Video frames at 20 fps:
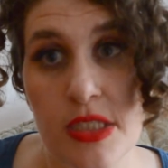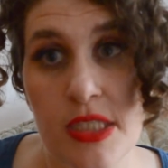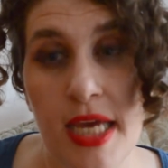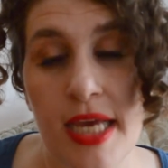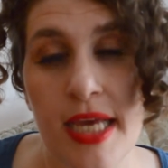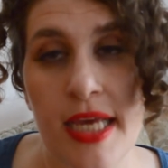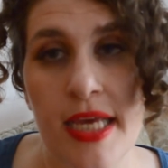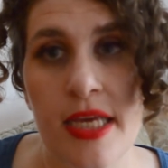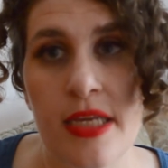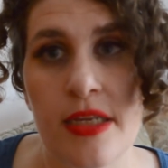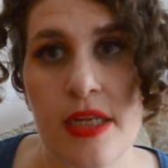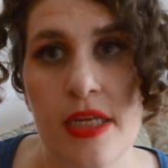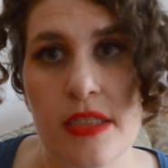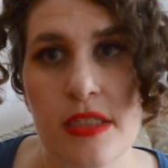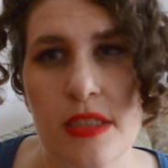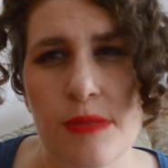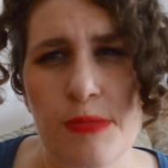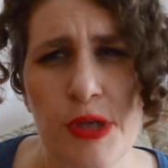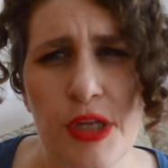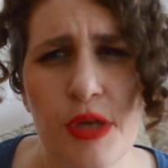and it's
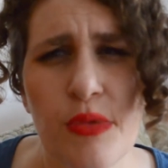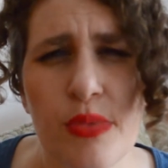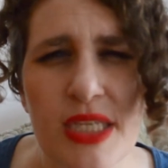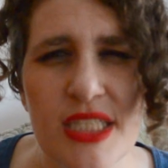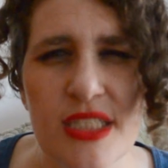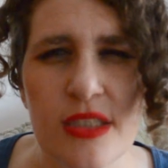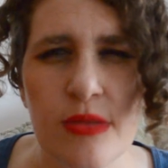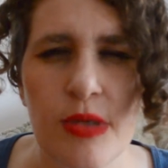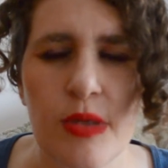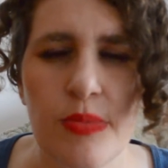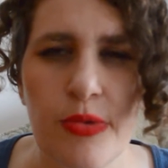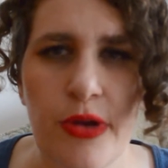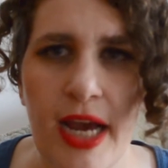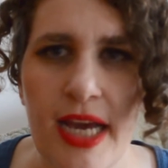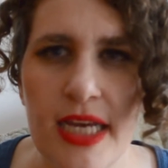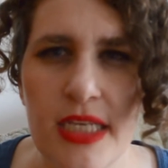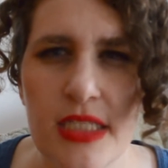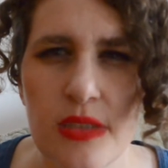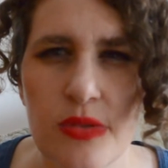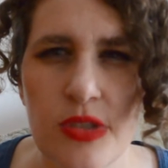a pretty reasonable
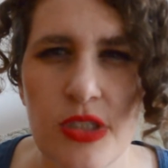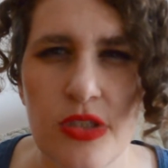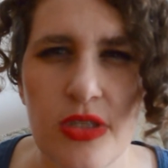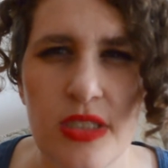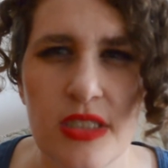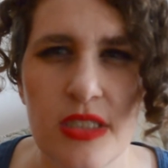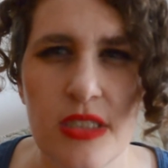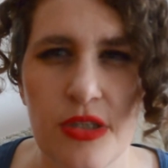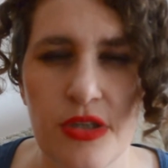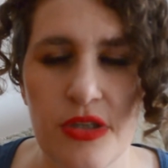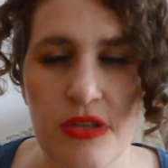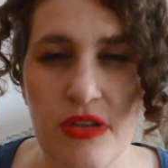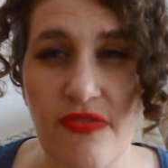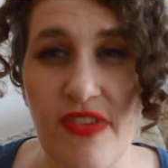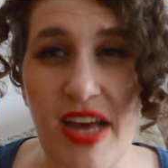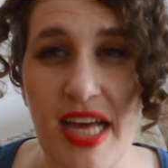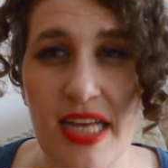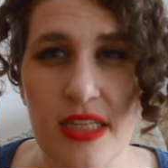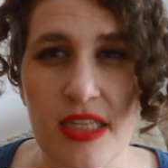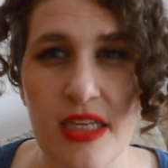price when you consider the
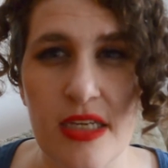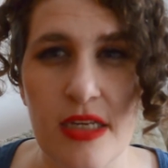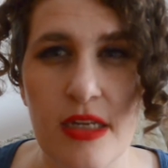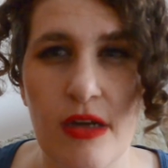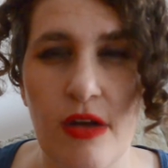fact that